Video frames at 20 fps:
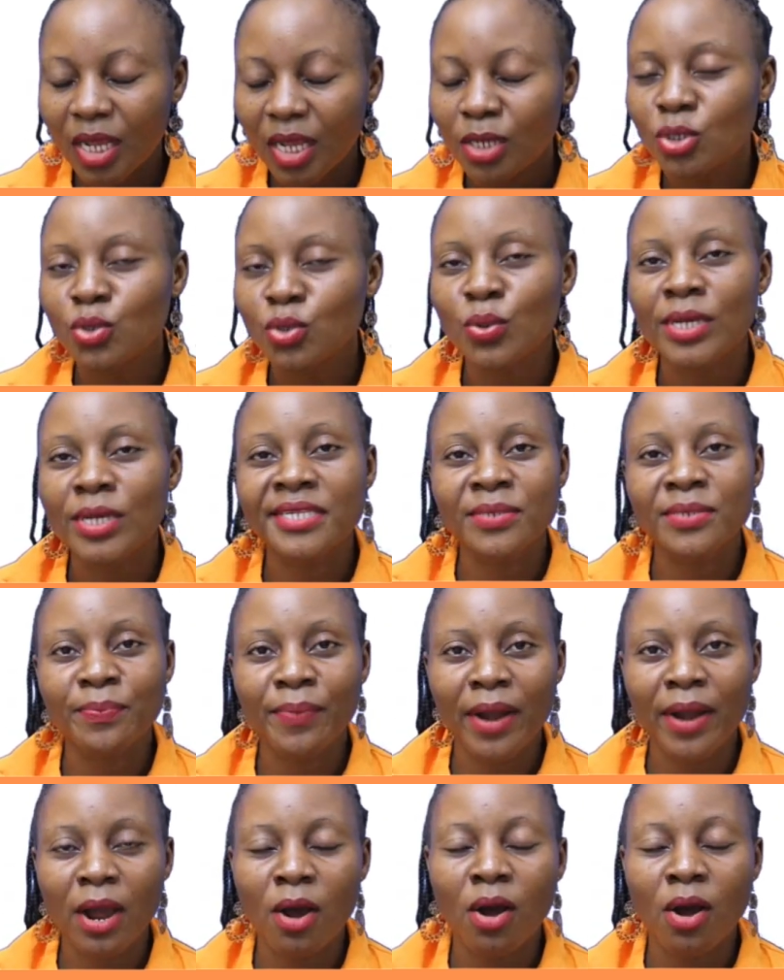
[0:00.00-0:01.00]
to his
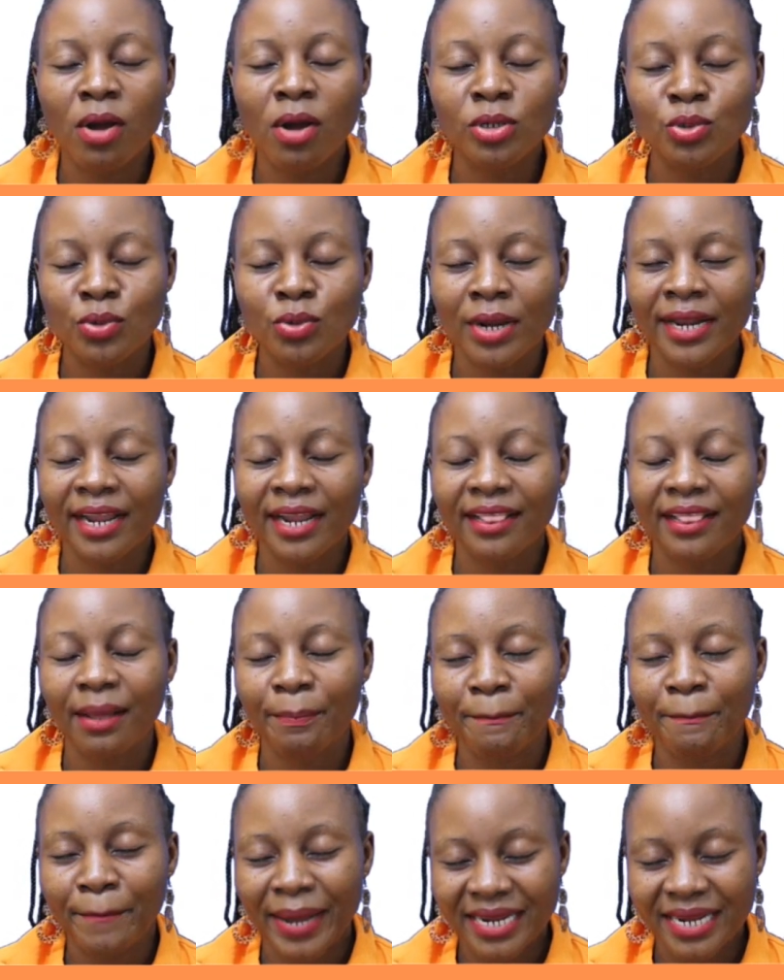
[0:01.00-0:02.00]
to another
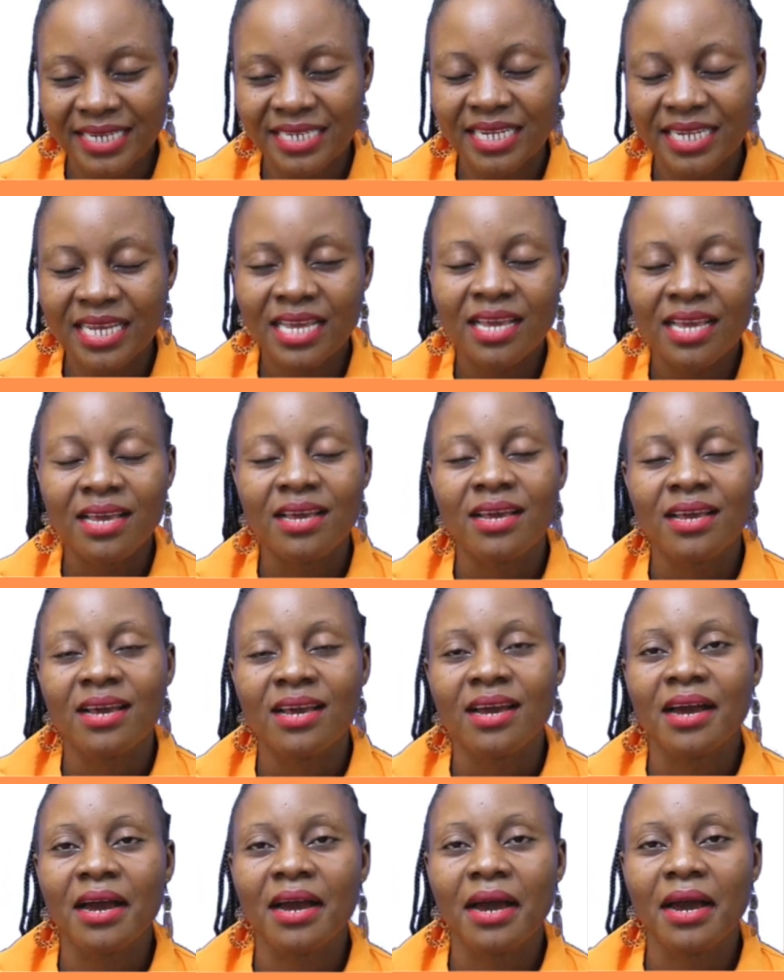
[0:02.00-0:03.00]
party
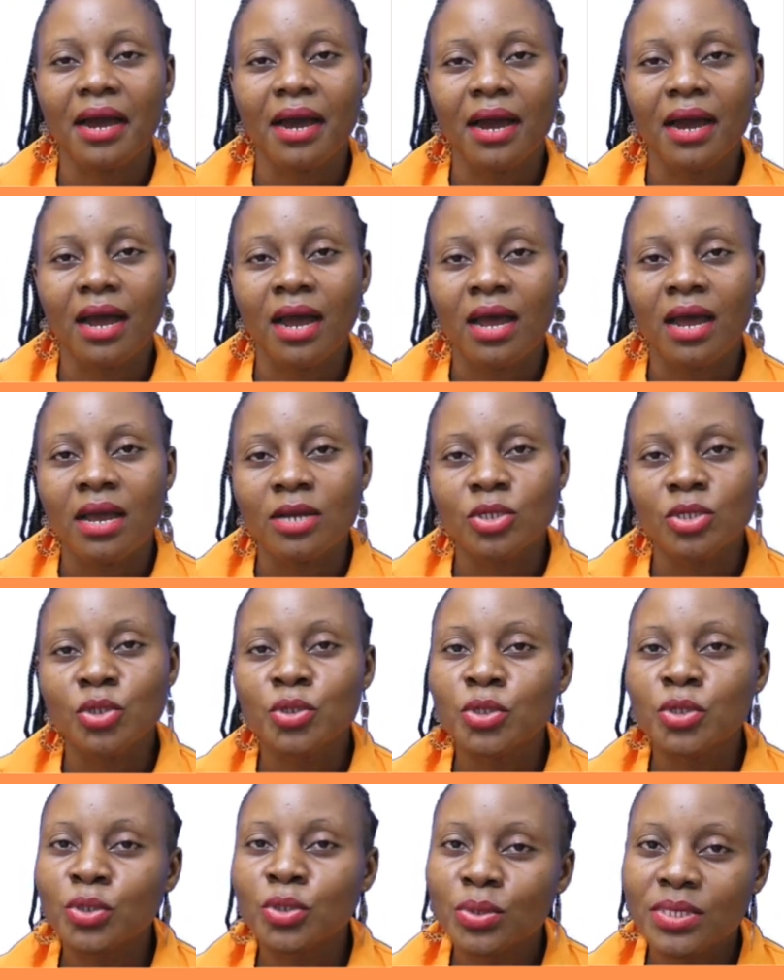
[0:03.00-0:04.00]

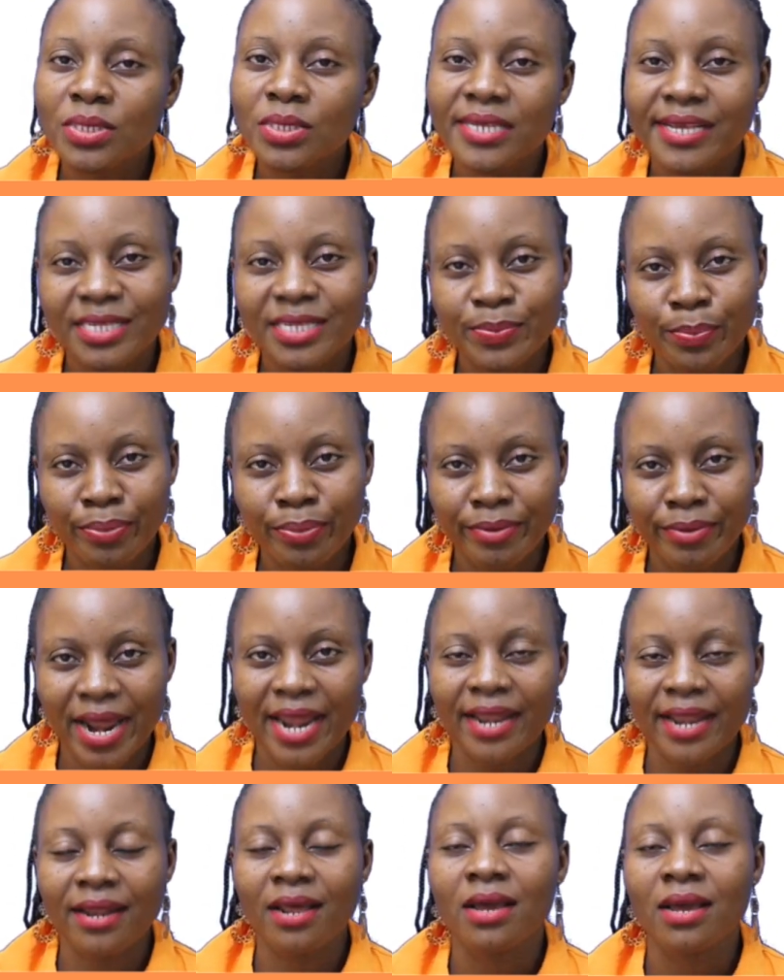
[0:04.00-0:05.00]
to use his
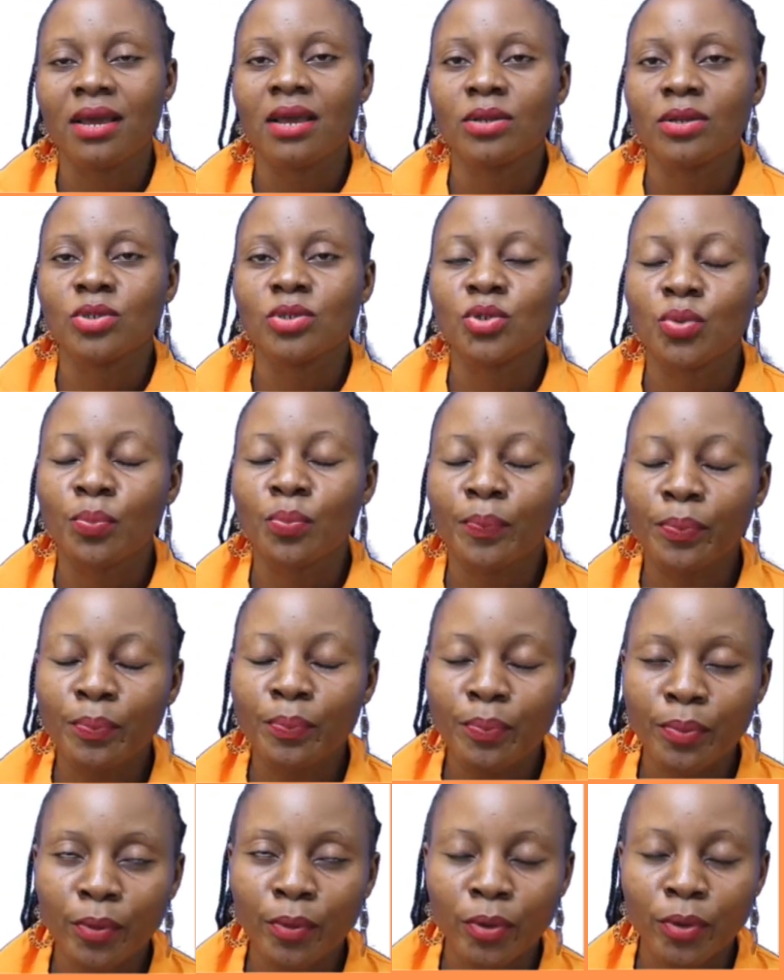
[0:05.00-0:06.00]
brand to
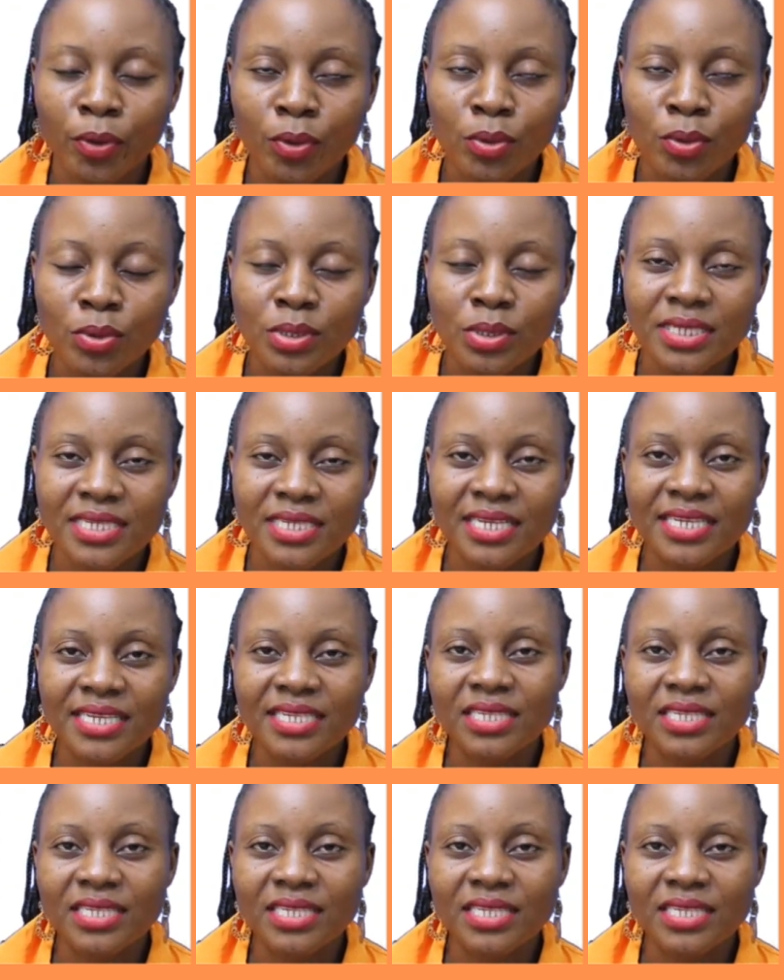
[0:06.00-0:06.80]
produce his